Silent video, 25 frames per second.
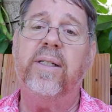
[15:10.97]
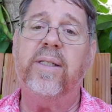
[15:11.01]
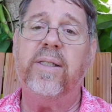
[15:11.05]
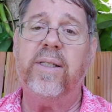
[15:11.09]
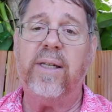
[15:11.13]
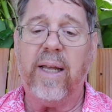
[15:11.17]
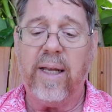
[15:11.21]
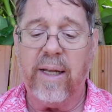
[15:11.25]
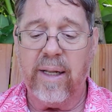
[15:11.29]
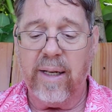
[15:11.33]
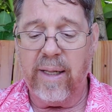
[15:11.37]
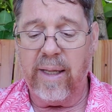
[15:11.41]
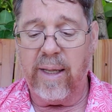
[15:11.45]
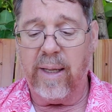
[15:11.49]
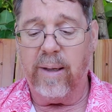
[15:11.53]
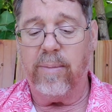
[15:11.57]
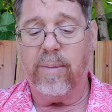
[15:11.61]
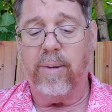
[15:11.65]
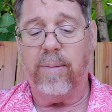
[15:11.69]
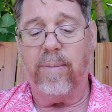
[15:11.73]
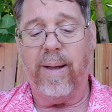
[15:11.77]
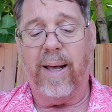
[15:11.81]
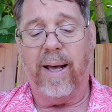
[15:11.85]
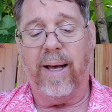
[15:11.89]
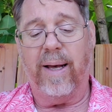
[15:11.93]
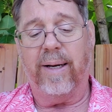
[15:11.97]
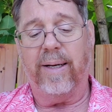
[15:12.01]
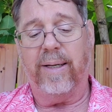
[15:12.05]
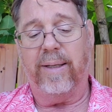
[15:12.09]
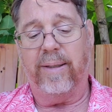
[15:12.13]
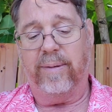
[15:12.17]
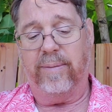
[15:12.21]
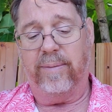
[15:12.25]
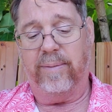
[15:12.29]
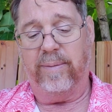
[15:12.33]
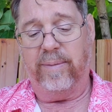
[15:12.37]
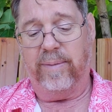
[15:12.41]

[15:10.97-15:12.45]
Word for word: tell Him about it.